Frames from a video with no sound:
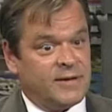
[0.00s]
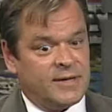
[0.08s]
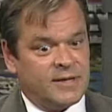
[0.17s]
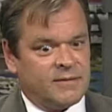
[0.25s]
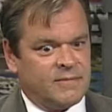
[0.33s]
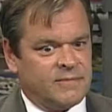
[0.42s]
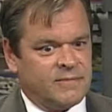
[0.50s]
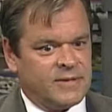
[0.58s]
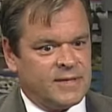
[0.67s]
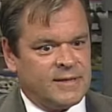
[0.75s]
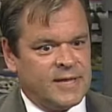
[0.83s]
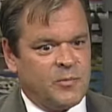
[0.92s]
I need to,
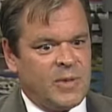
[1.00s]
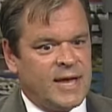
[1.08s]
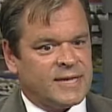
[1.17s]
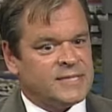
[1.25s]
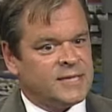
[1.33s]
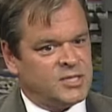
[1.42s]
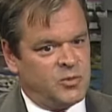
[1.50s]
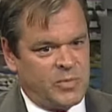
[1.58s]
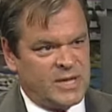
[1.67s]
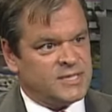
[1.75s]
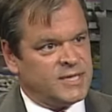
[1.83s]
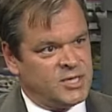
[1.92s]
to think back, 60,
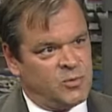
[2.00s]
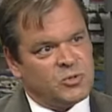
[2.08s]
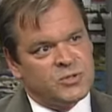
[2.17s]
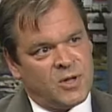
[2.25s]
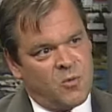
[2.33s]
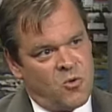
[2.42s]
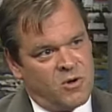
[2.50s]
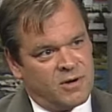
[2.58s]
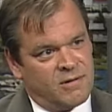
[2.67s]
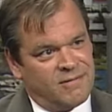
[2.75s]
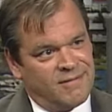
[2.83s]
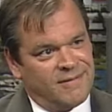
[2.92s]
about 60% water.